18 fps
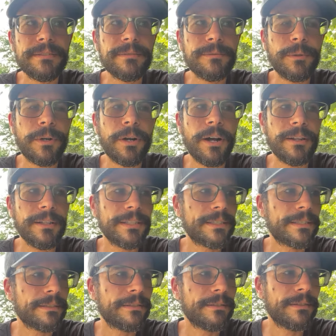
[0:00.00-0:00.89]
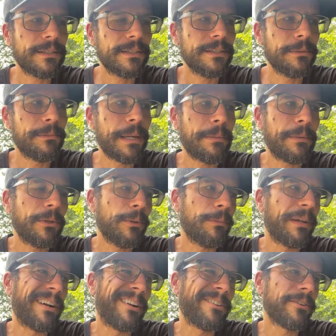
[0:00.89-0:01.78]
we'll call it. Maybe a little
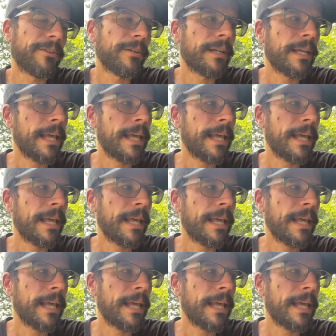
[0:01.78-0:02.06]
bit under.